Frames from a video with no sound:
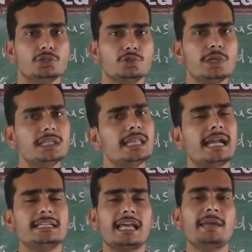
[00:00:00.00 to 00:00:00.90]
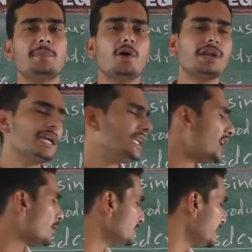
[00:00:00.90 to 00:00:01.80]
So in that type or
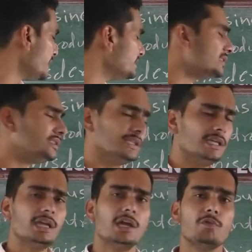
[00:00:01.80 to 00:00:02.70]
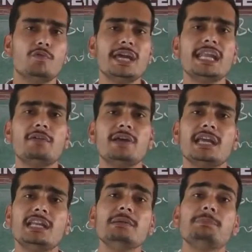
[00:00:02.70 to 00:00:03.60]
any of the agency, whenever
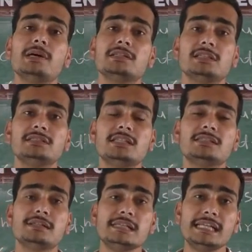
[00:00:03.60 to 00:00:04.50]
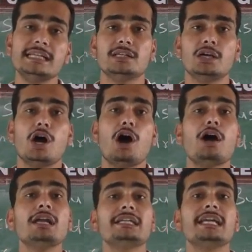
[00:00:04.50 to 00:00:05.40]
any person just lead
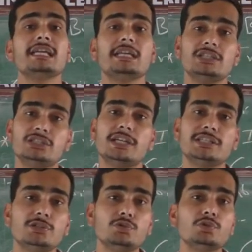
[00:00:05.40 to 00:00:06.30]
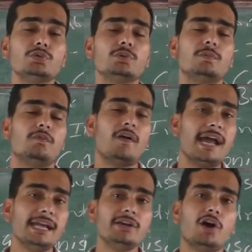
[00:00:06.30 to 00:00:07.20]
or take initiative to
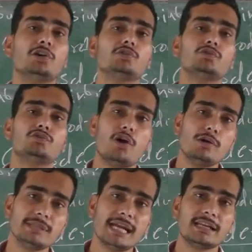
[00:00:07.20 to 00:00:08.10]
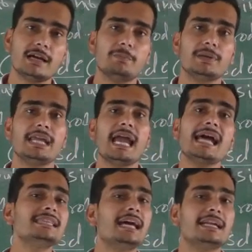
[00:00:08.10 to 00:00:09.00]
find or to form that company,
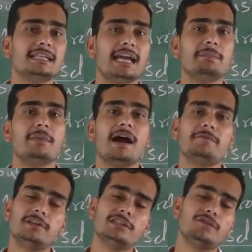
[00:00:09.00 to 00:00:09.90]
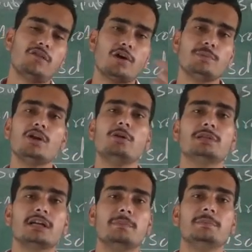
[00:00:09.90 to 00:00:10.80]
at that time after the forming of
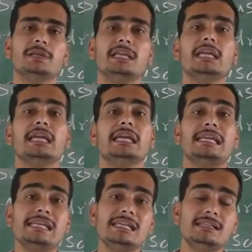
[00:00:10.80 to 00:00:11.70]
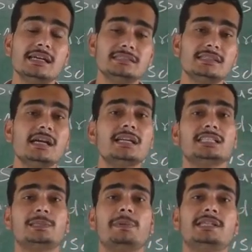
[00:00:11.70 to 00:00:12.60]
the company, he
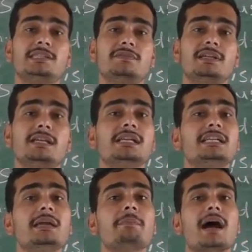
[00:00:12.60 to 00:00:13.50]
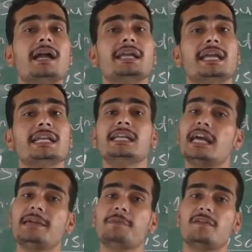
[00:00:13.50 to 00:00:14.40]
doesn't specifically demand any
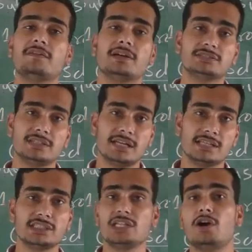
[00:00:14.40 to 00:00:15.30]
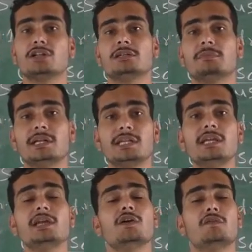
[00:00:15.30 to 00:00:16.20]
type of consideration or the
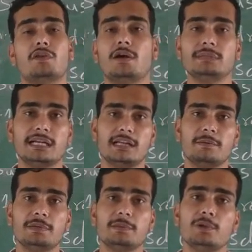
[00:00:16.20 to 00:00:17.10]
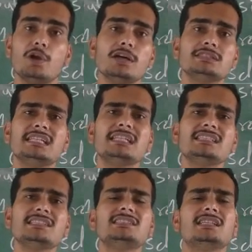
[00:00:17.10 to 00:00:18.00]
money from that company, because it
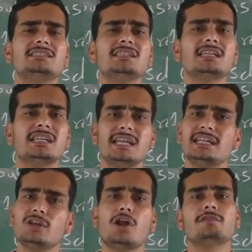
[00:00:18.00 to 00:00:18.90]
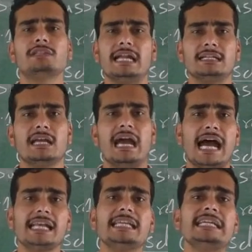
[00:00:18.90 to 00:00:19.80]
is just a creator of that,
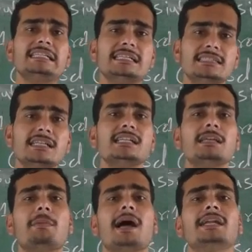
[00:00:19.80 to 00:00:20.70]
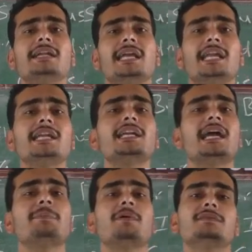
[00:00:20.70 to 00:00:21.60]
and he doesn't demanded any
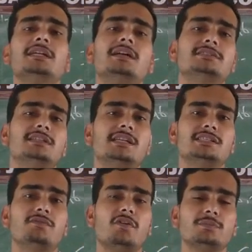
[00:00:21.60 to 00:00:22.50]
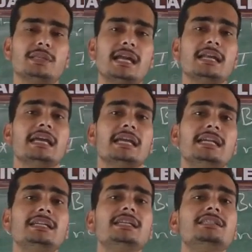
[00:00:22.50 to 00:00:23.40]
type of the consideration from that.
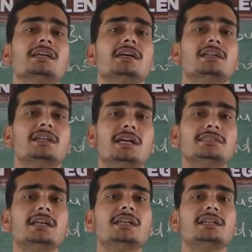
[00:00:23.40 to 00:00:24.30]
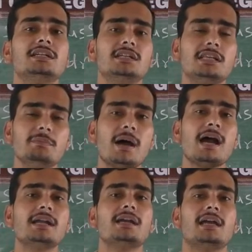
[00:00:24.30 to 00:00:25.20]
It is doesn't
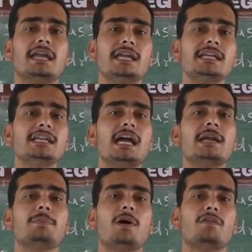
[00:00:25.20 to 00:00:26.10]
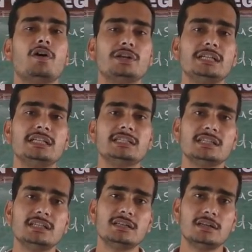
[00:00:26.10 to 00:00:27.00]
demand any type of, or he does
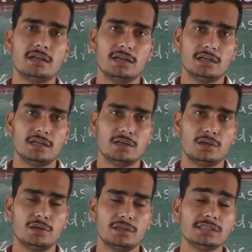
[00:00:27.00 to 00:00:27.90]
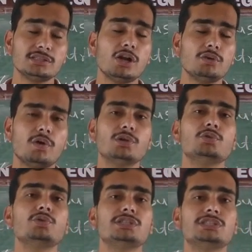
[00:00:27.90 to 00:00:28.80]
not
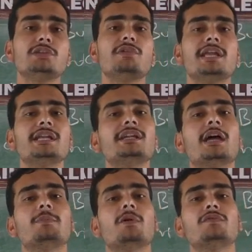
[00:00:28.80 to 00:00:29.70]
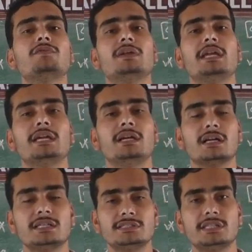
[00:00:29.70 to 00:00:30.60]
want to receive any type of
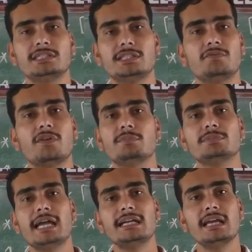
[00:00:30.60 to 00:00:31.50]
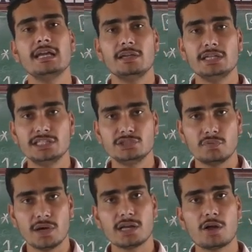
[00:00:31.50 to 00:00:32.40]
consideration from that his
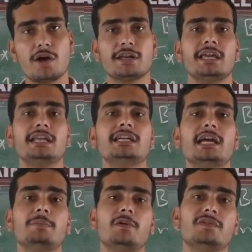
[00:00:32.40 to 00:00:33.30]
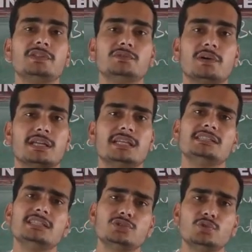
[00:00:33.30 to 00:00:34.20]
work or any type of his work. He
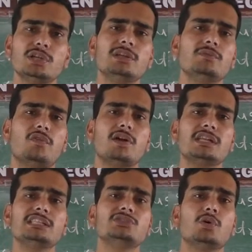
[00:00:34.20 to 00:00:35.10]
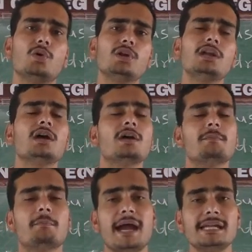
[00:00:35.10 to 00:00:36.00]
just doing for his own
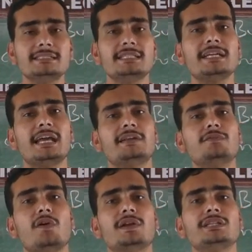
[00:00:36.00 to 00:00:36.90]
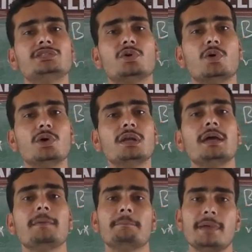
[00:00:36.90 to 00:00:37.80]
mindset and for his
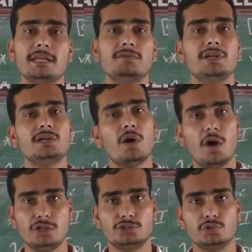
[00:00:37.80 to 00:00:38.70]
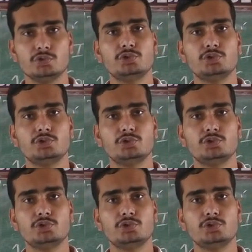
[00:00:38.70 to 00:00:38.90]
own benefit also.